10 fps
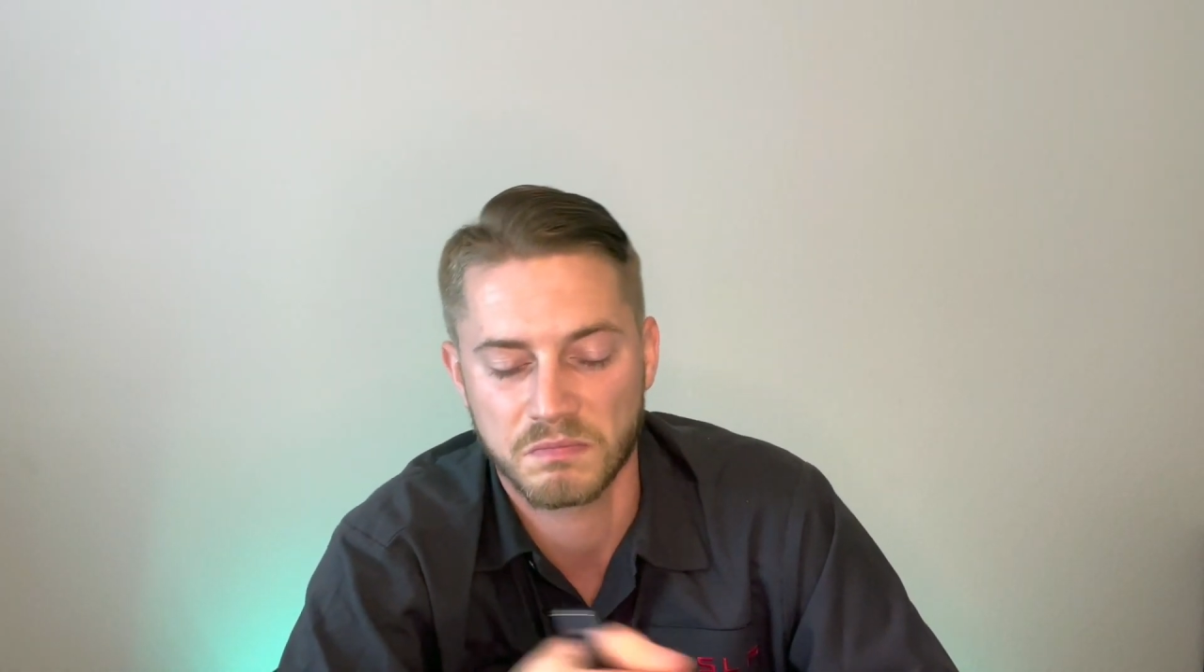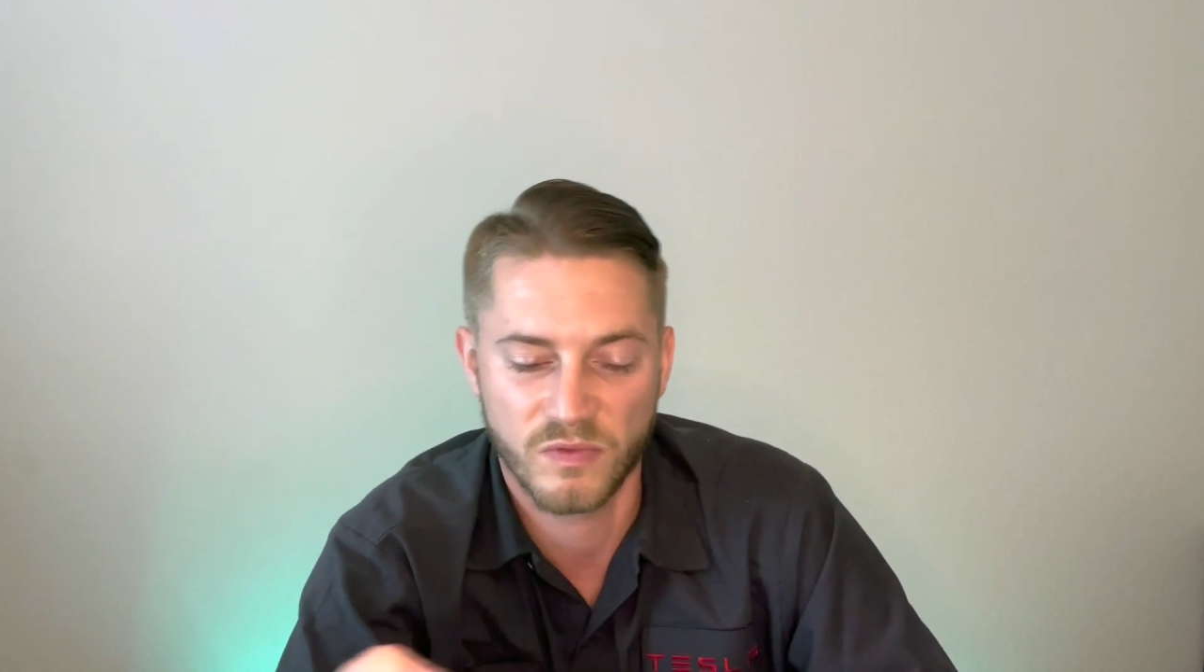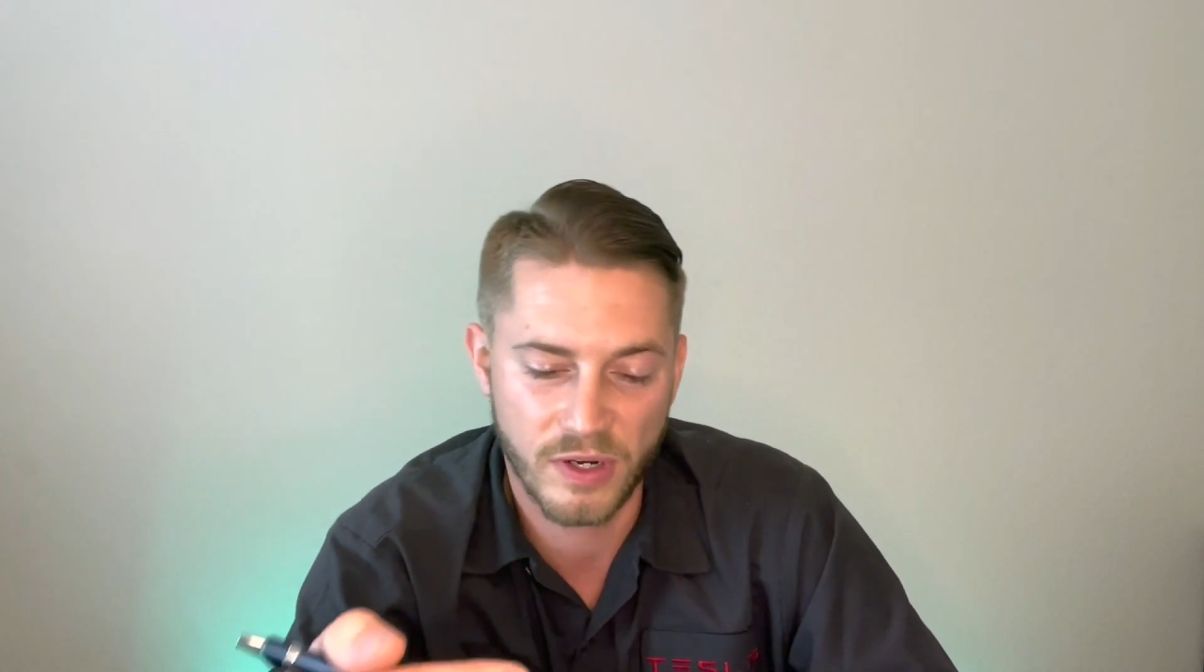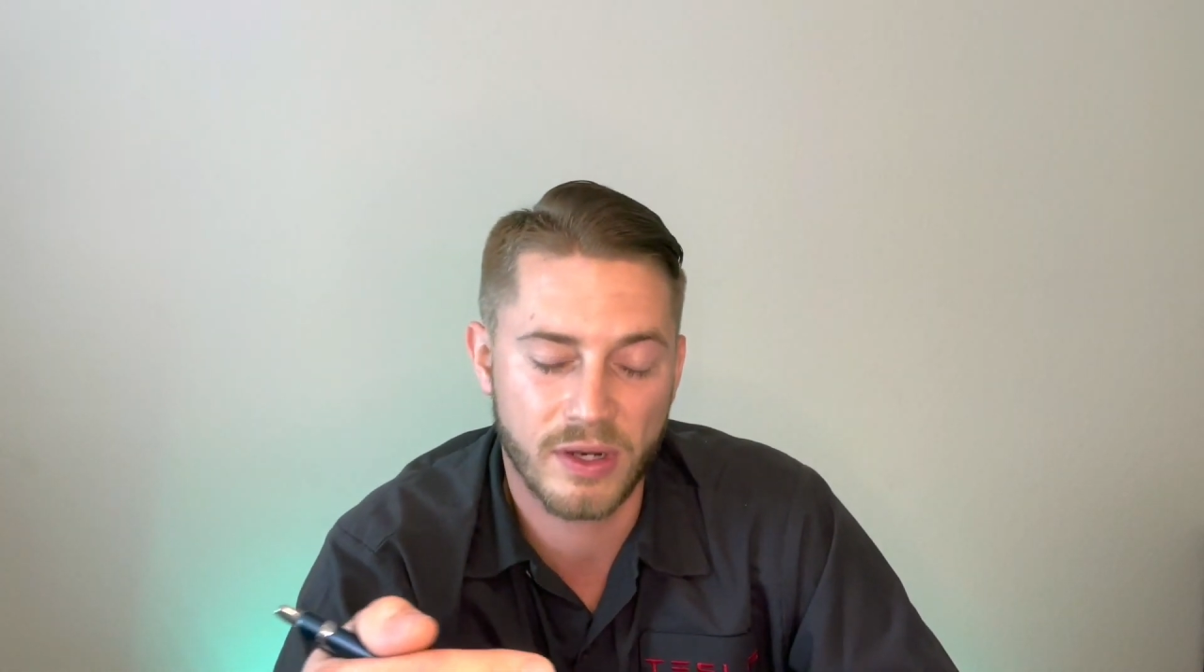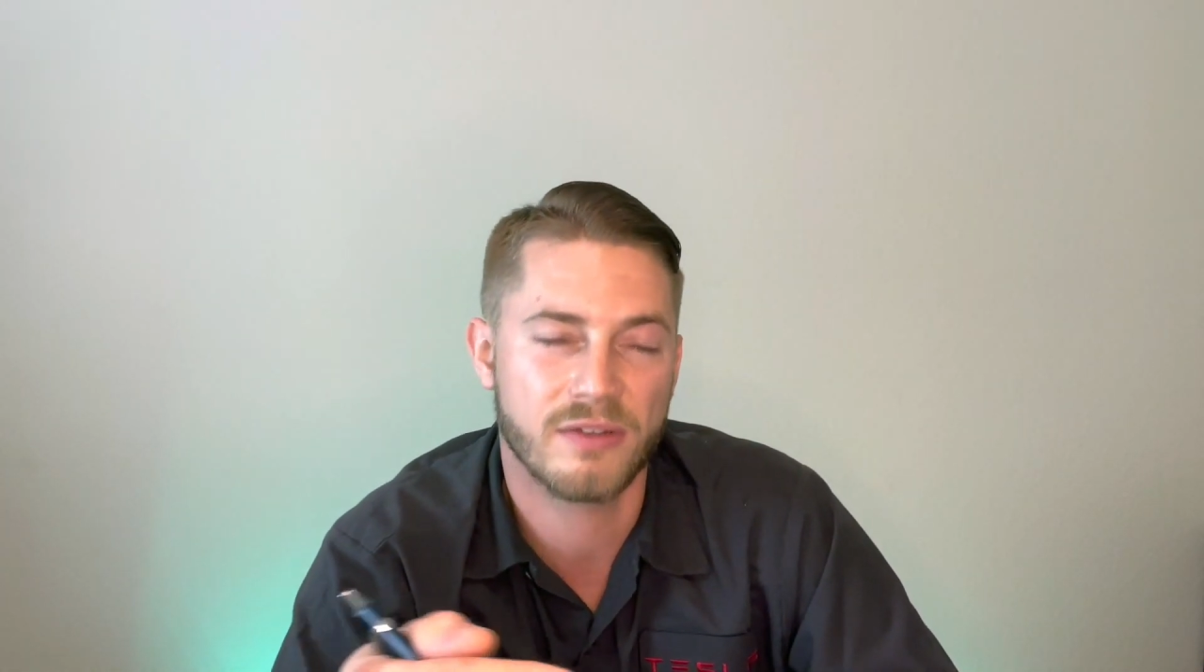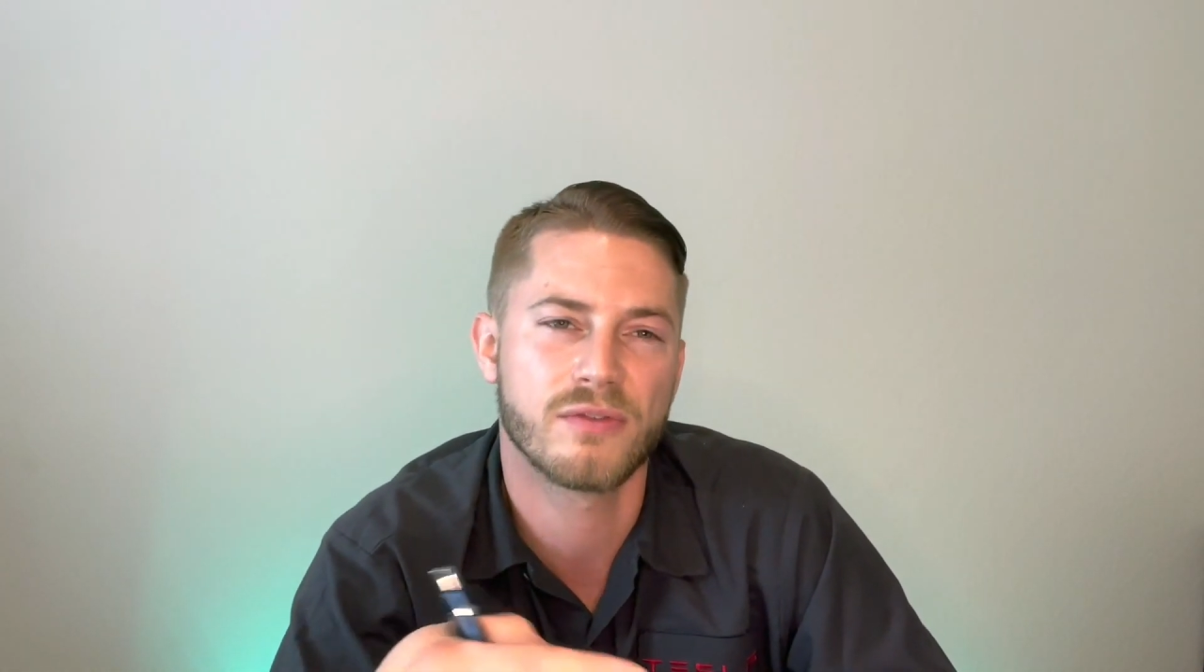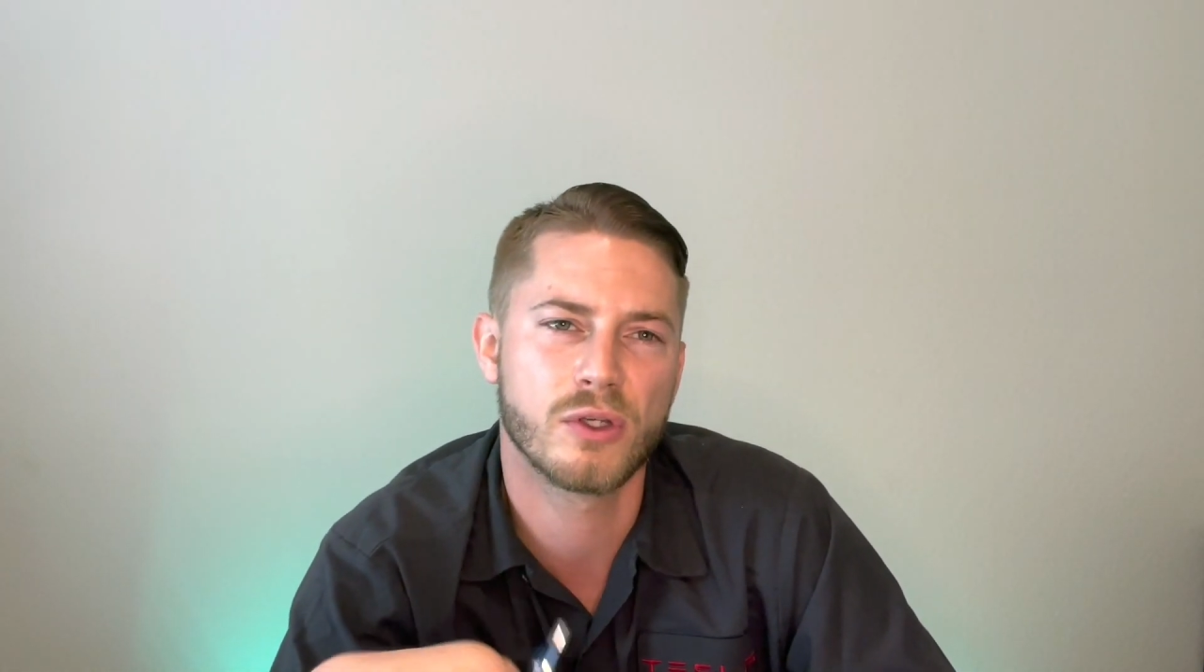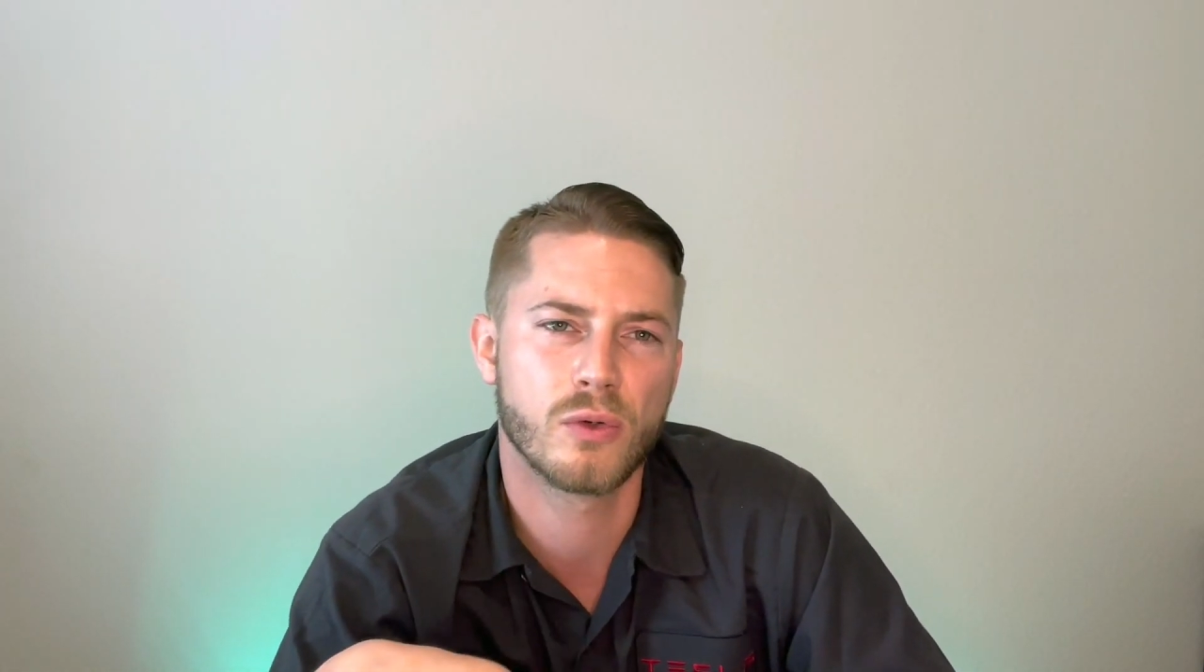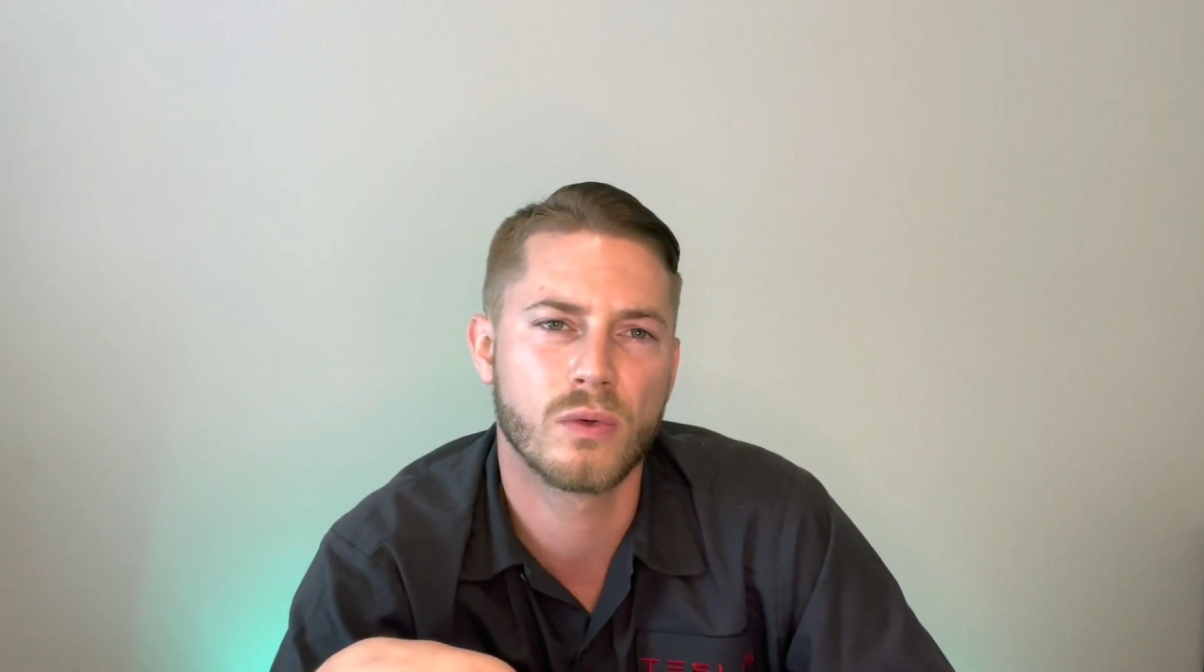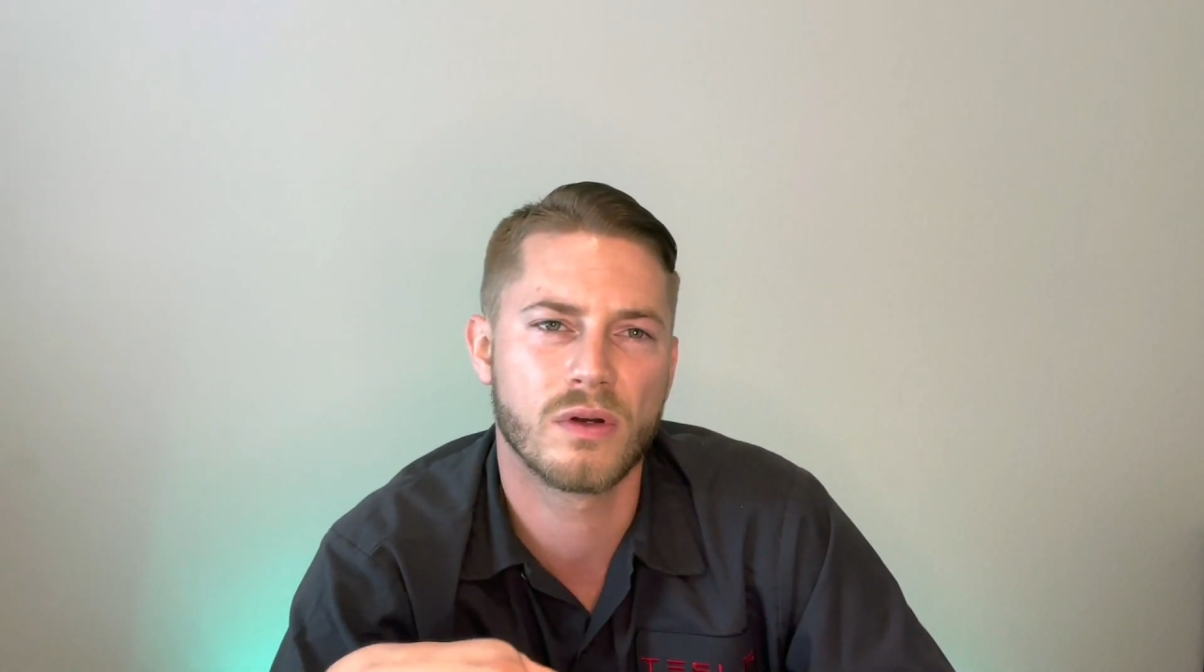very
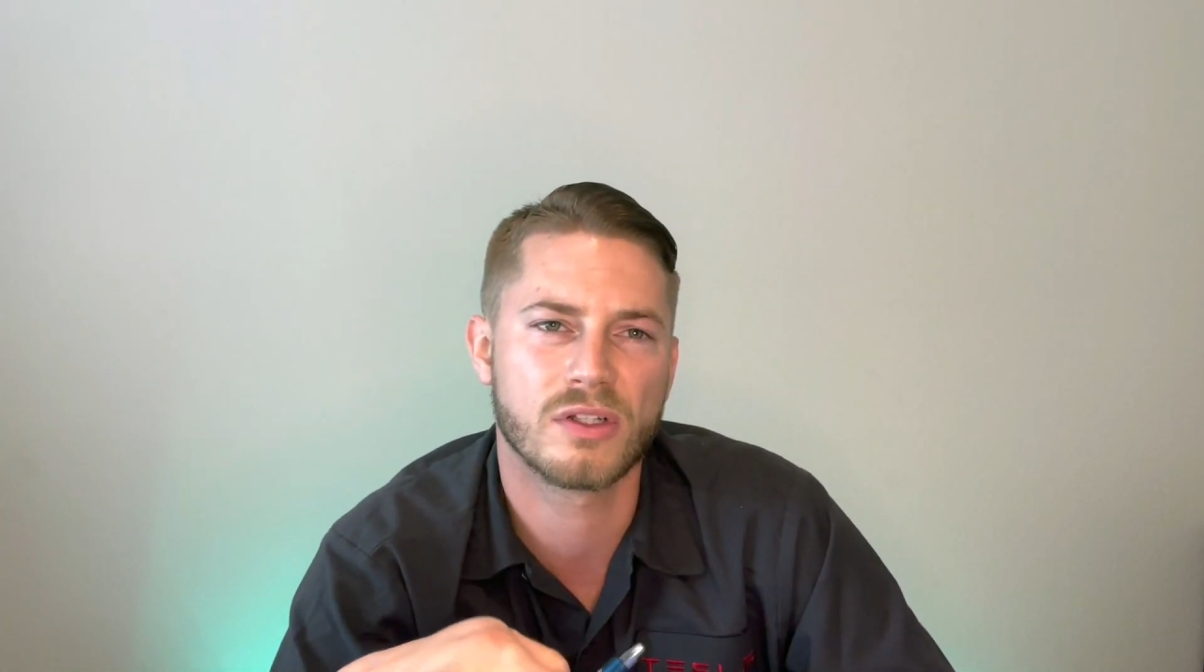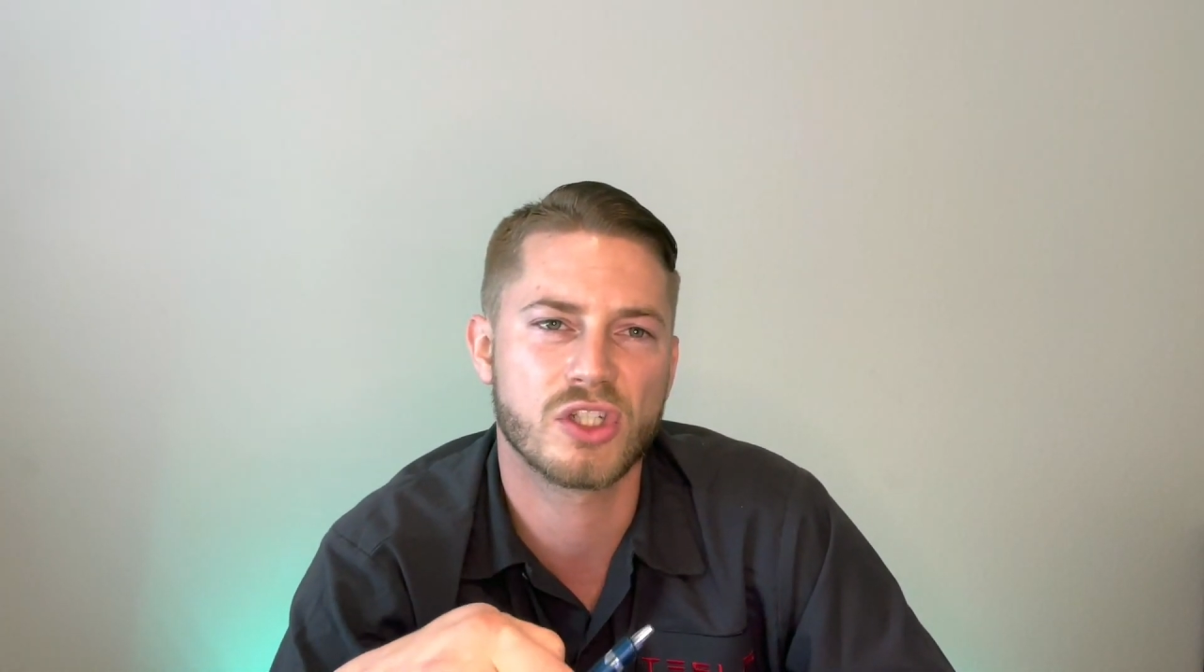few